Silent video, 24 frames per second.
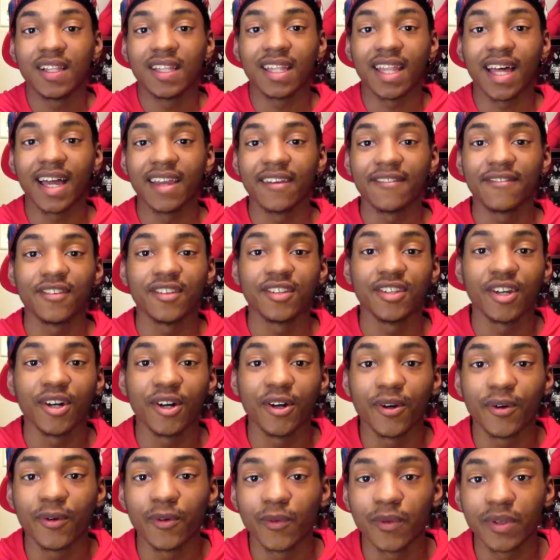life, you
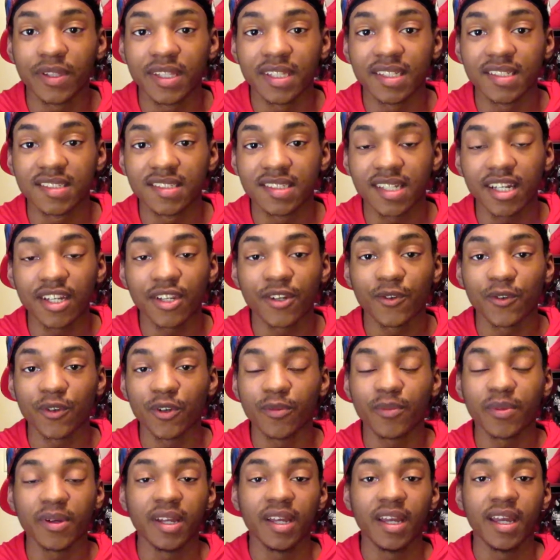know, with his study
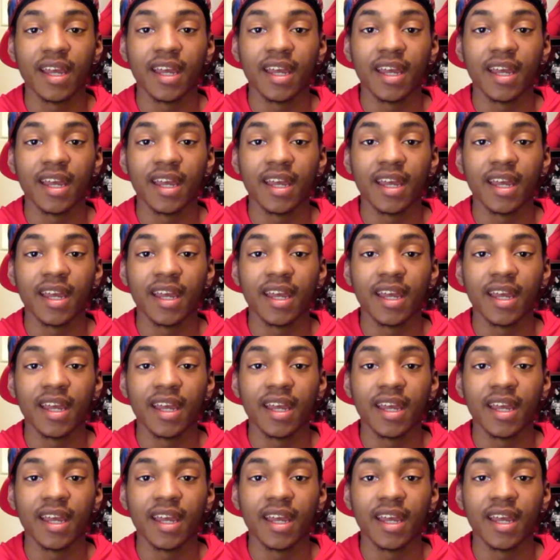group.